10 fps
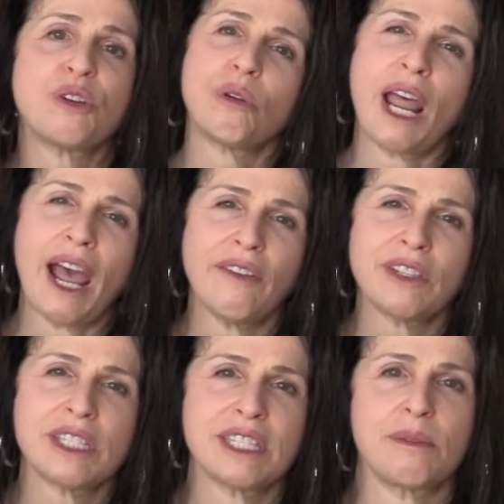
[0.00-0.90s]
don't have
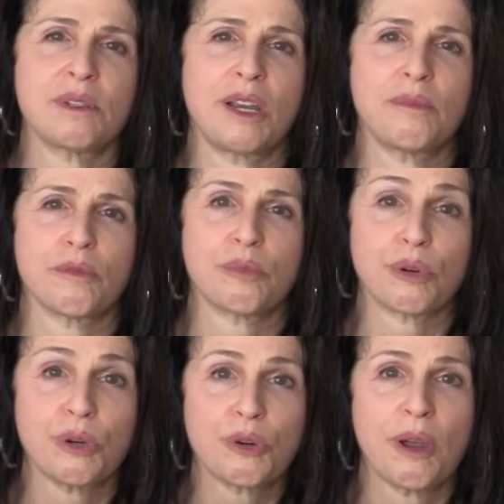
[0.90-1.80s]
the same type of
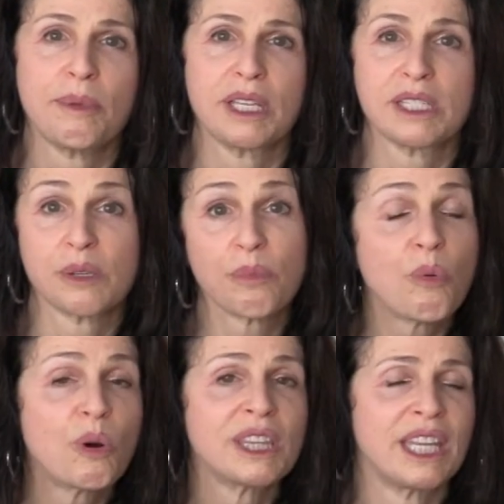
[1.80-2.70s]
programming and
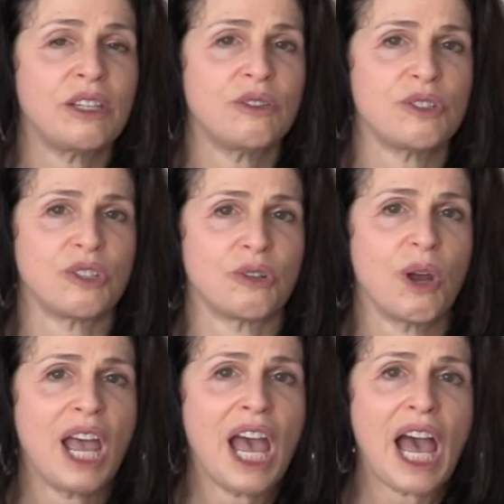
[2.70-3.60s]
support that you do.
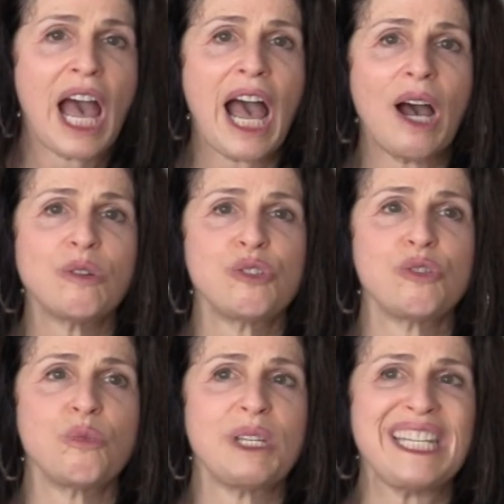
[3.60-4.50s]
How do
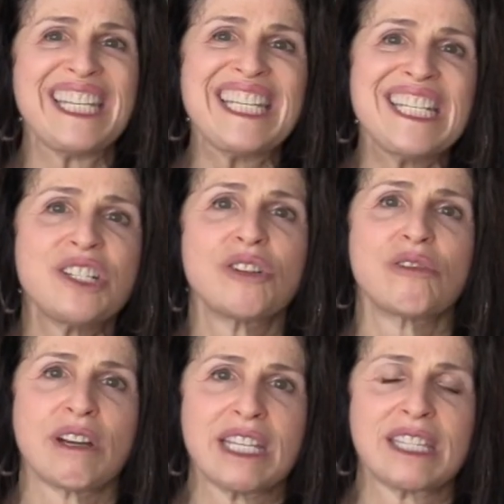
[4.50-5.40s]
we
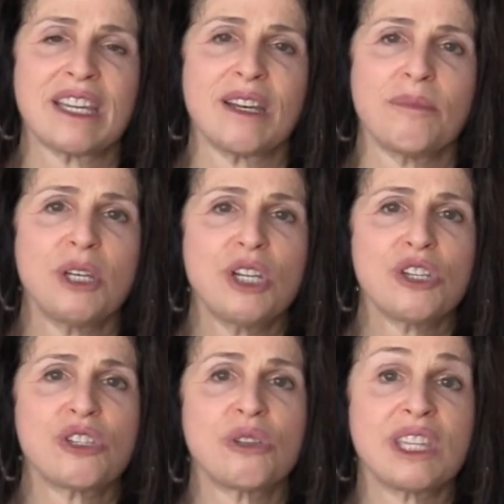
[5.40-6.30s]
integrate them
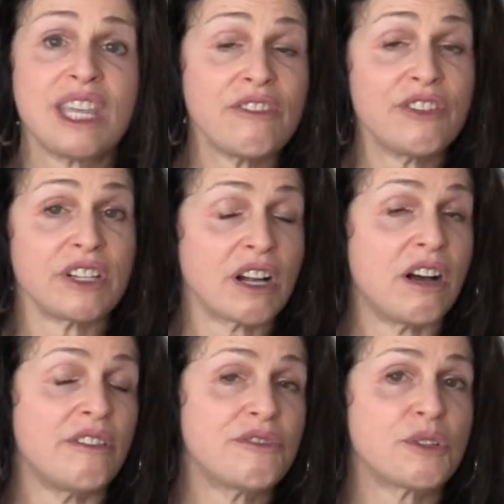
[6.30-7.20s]
so that they feel
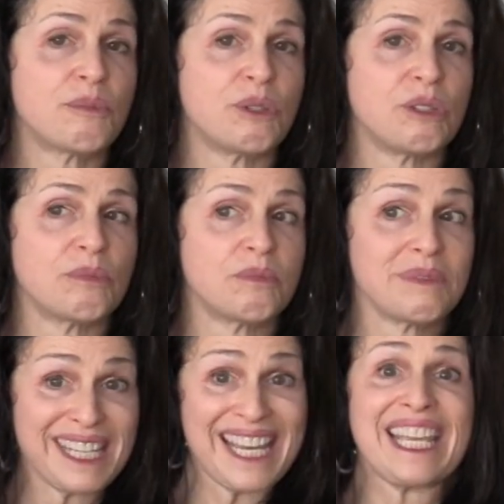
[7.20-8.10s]
comfortable
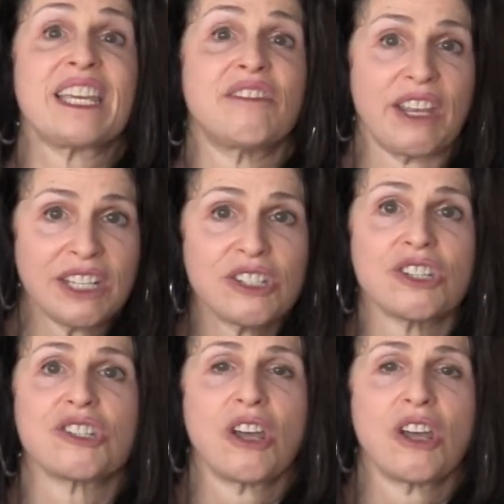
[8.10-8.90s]
taking advantage